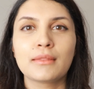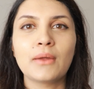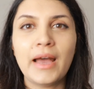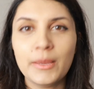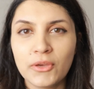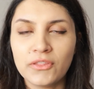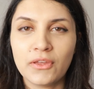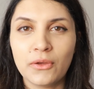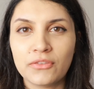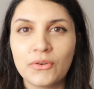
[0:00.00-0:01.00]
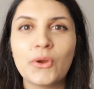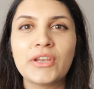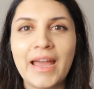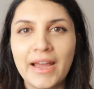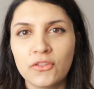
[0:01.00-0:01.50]
So I'm going to go through on
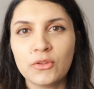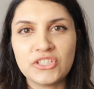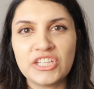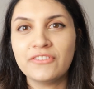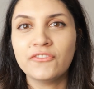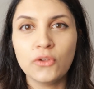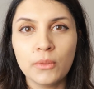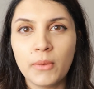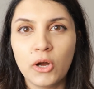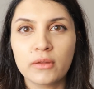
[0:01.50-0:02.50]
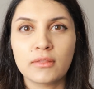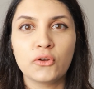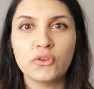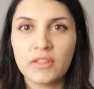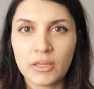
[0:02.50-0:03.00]
how to achieve full marks
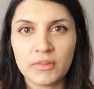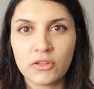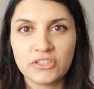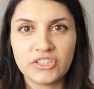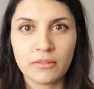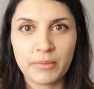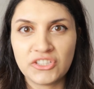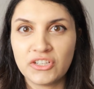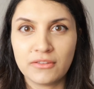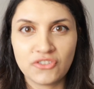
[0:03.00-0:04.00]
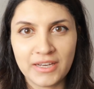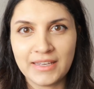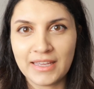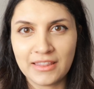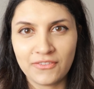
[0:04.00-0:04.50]
on your dermatology specialist
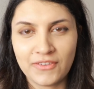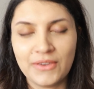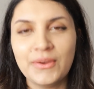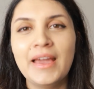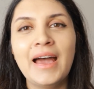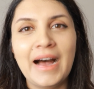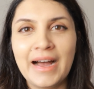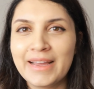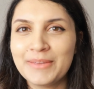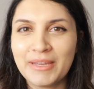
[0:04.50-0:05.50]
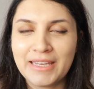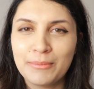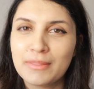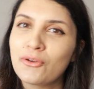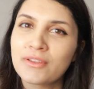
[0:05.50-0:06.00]
training interview. Hi, my
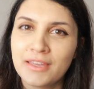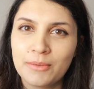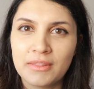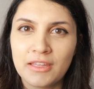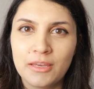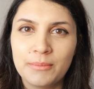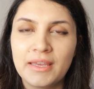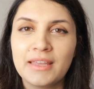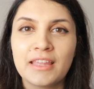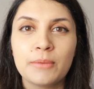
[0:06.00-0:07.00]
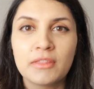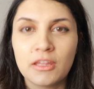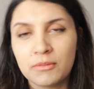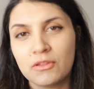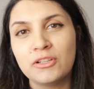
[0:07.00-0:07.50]
name is Dr.ErmaDerma and I'm a
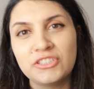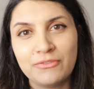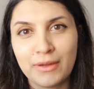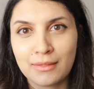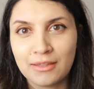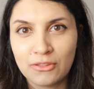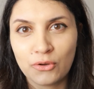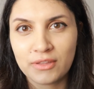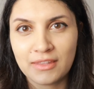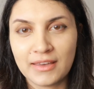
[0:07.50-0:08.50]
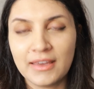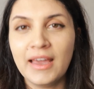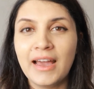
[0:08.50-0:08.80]
dermatology resident doctor.